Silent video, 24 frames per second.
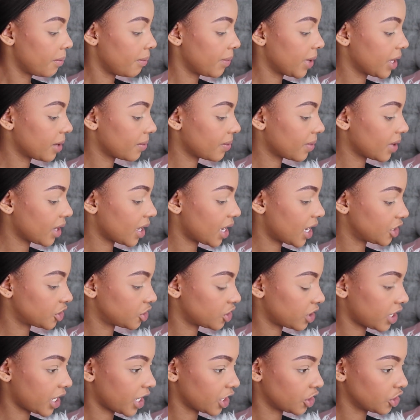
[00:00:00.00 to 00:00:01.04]
Maybe I
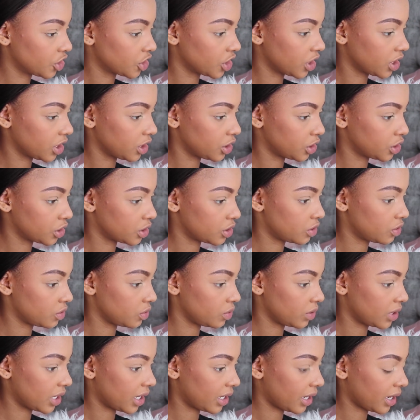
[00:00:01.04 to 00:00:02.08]
should actually just
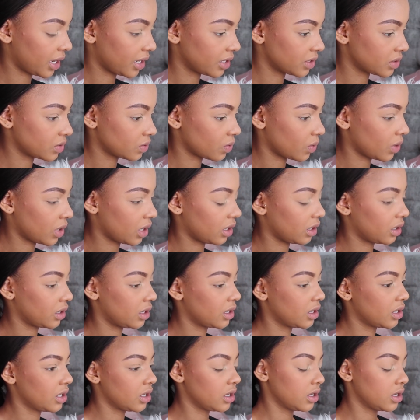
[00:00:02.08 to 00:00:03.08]
do that as well